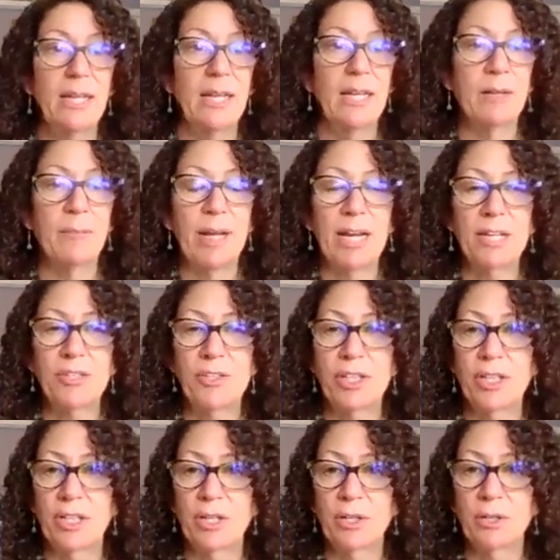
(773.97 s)
And I'm actually
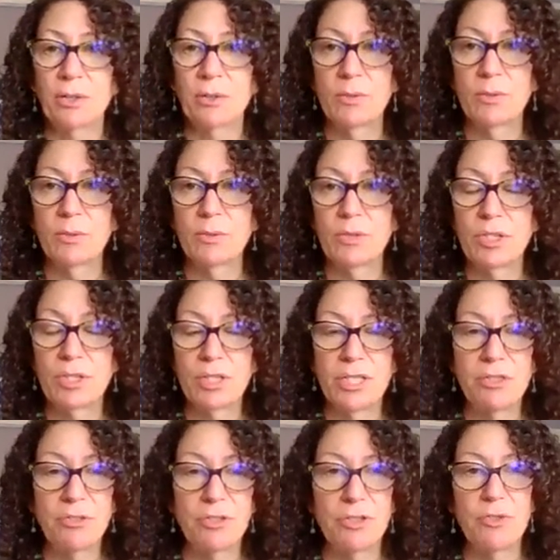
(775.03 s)
going to just
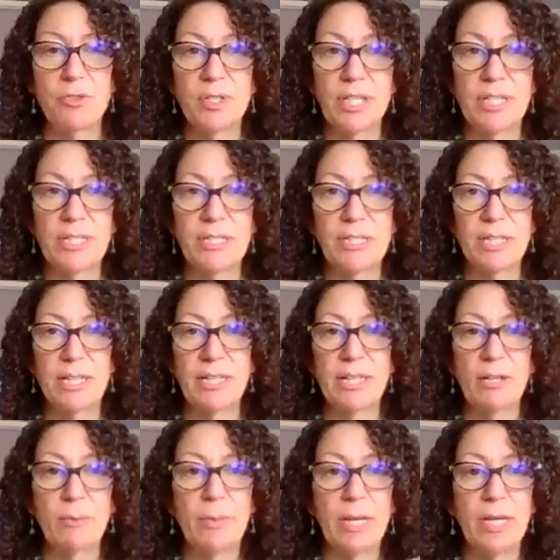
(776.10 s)
introduce this, and then
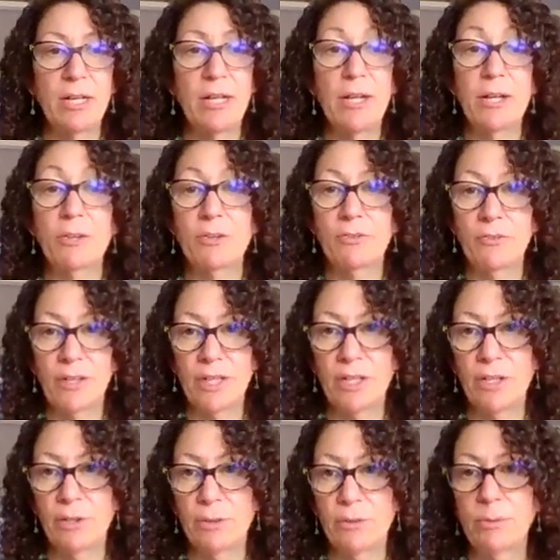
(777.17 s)
I'll make another
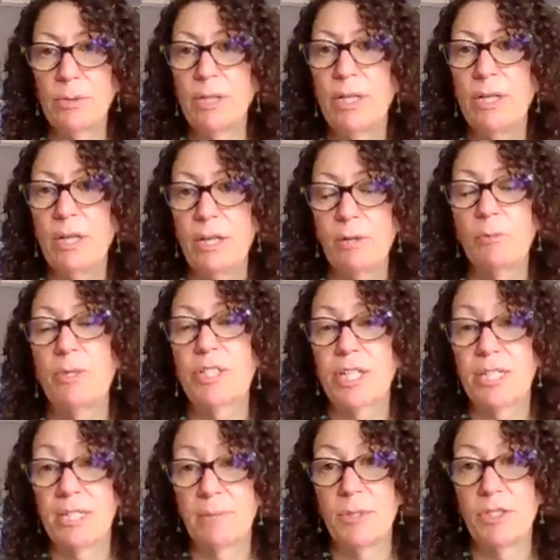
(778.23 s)
video in which I
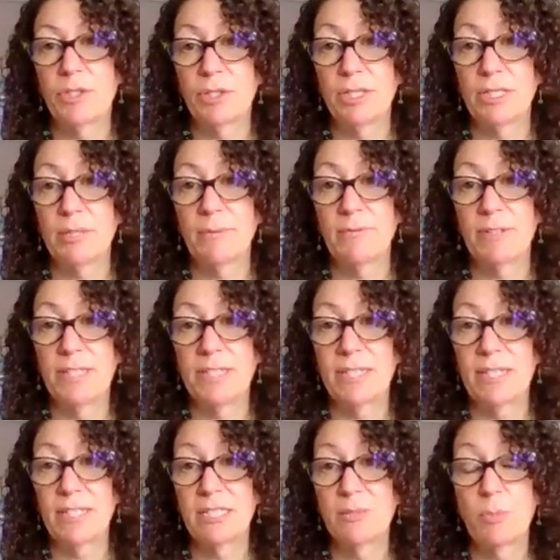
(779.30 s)
demonstrate some of these
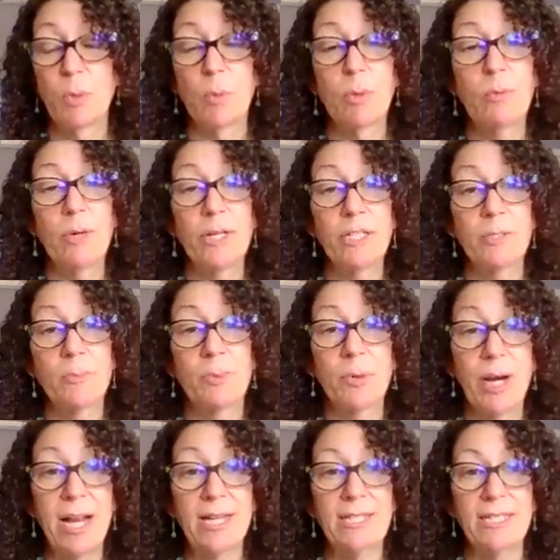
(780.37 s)
things. But we want to
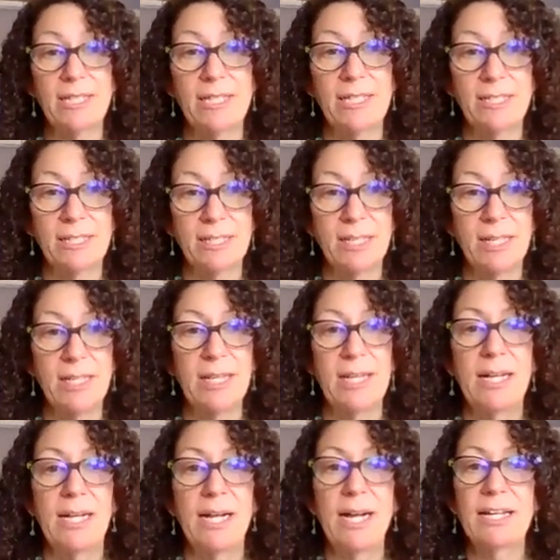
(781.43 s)
practice
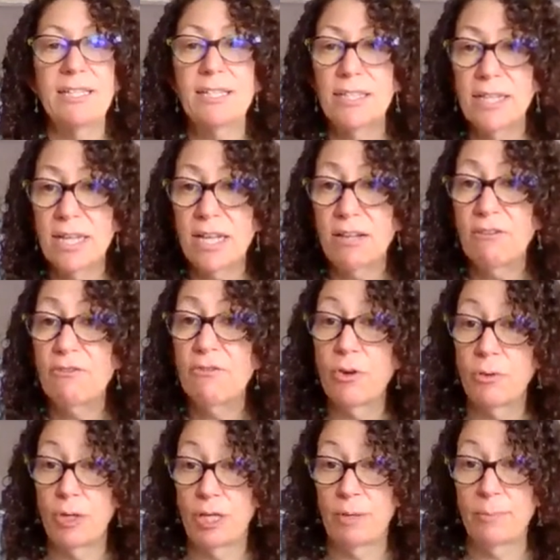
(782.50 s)
isolating
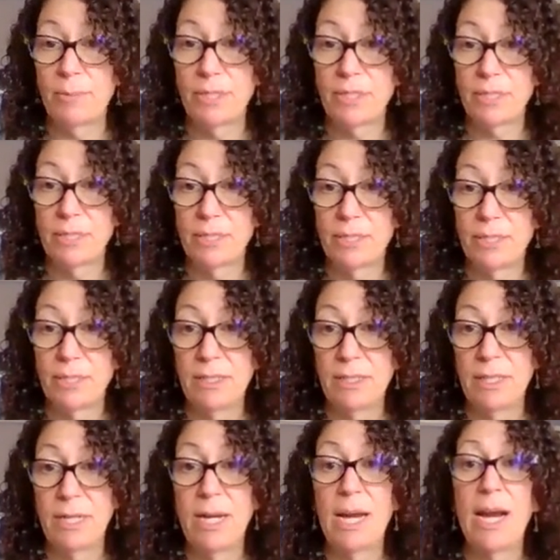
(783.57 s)
phonemes
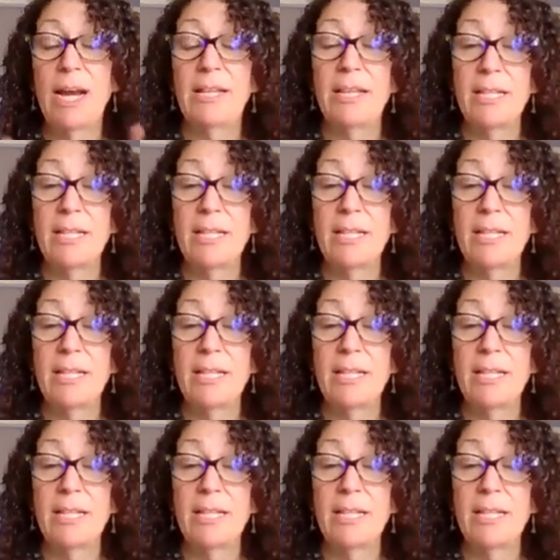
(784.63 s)
and